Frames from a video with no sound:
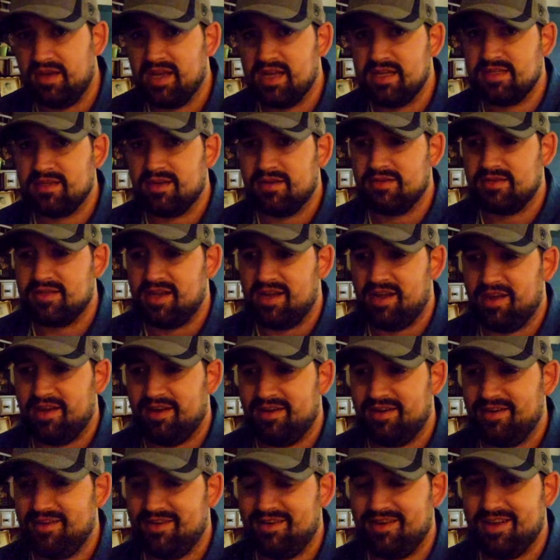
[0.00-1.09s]
you guys understand.
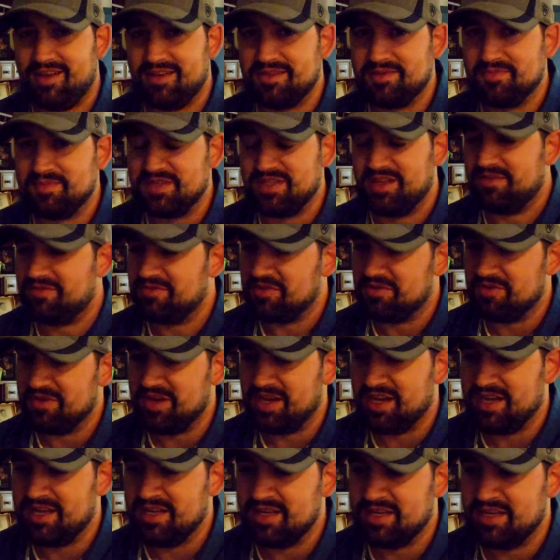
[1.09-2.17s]
Had some stuff going
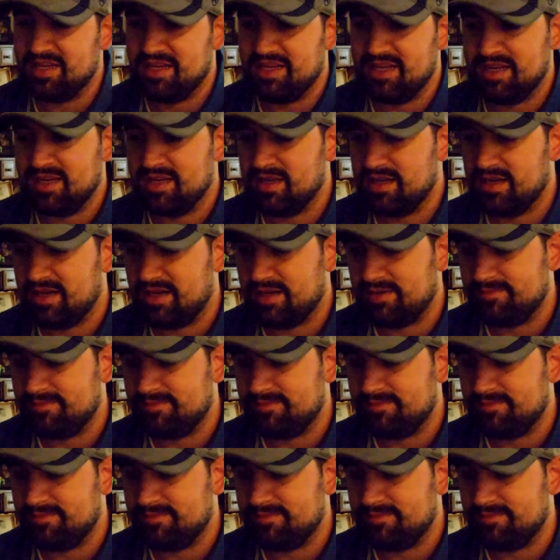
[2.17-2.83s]
on, and